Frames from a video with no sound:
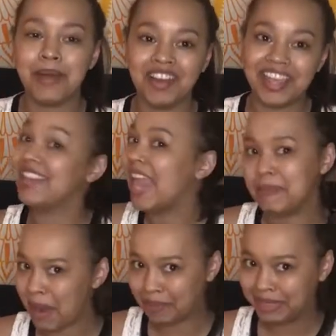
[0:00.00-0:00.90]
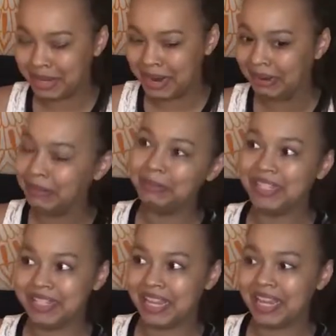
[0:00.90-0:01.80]
about a K-pop star who
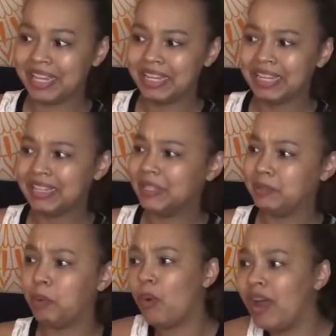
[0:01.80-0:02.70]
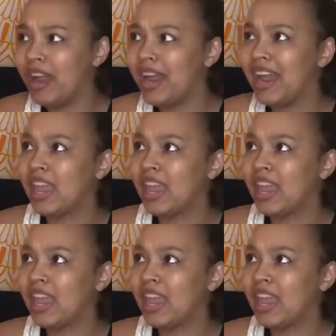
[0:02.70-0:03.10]
meets, like, this boy.